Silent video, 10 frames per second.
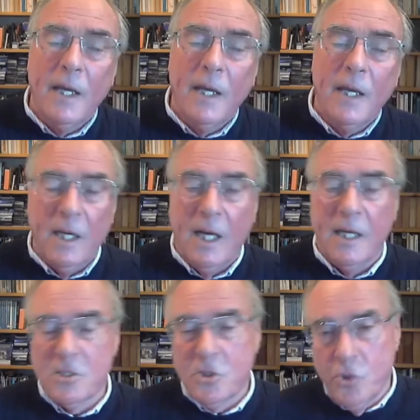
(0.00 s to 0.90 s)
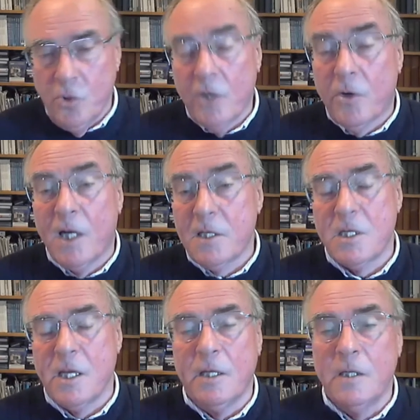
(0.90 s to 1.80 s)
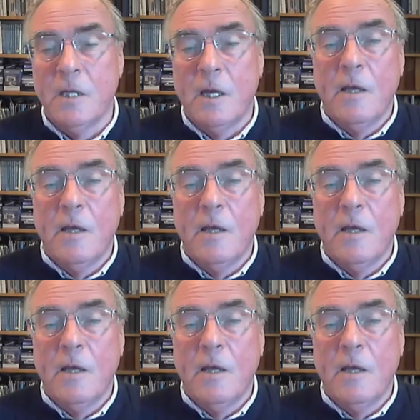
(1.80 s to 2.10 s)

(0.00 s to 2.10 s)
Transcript: It likes taller grassland,